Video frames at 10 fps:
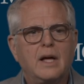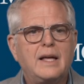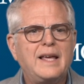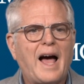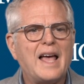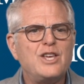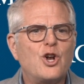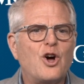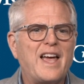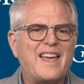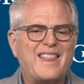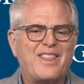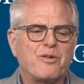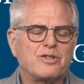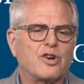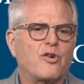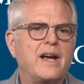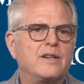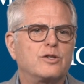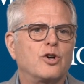Yeah, you know, there was a
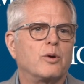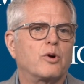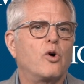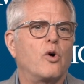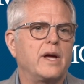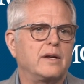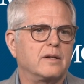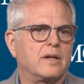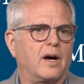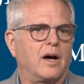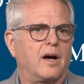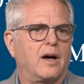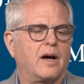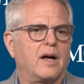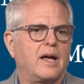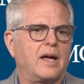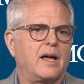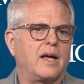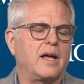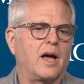great term coined by
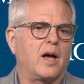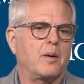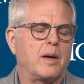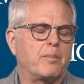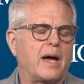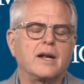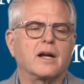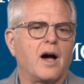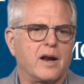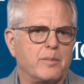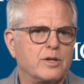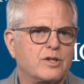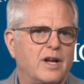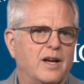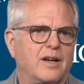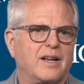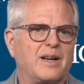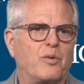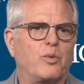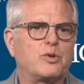an economist,
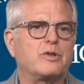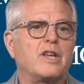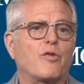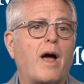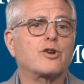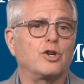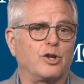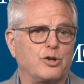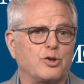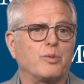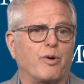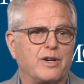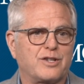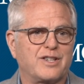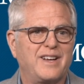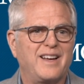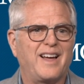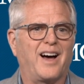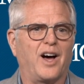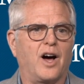which was the irrational exuberance
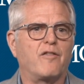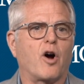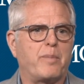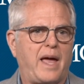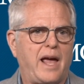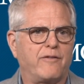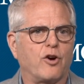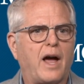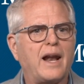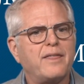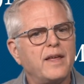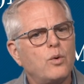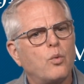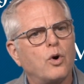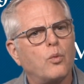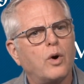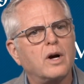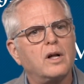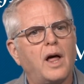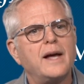of our behavior. And I think we're
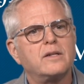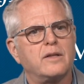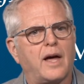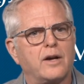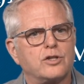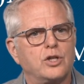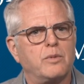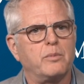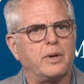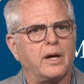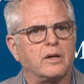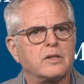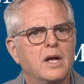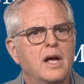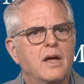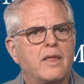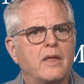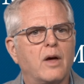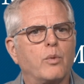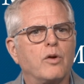inclined to that as human beings,
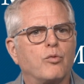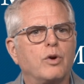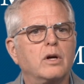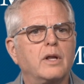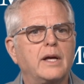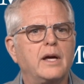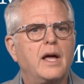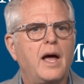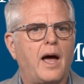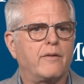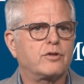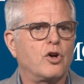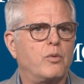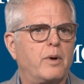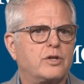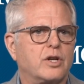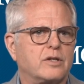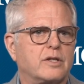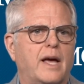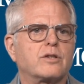that we really have so much
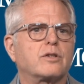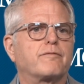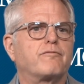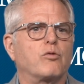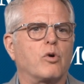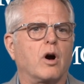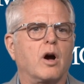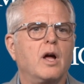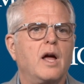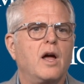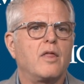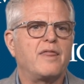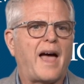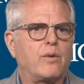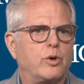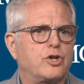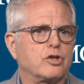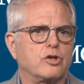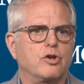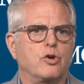zest for that which
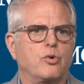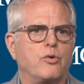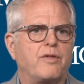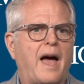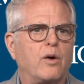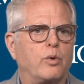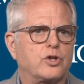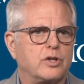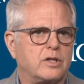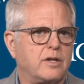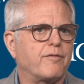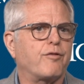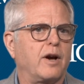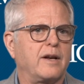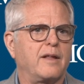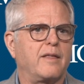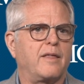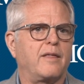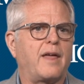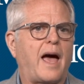is new, that which is different,
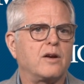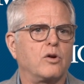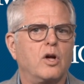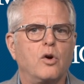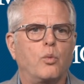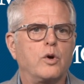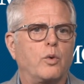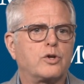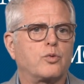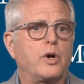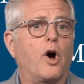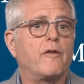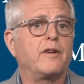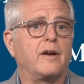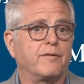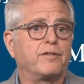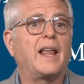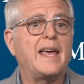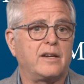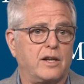that which we often
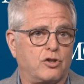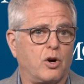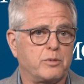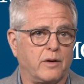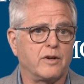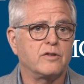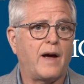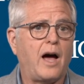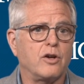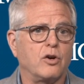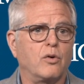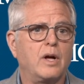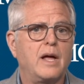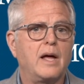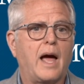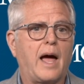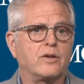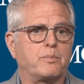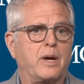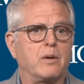inflate in terms of its value
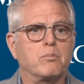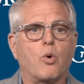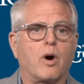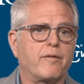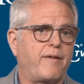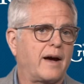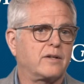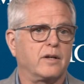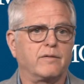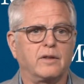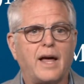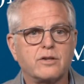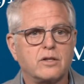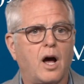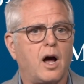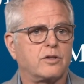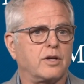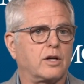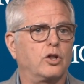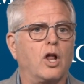as being more effective, less
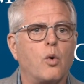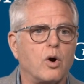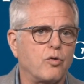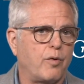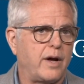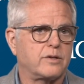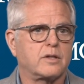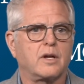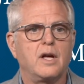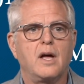toxic, lower risk,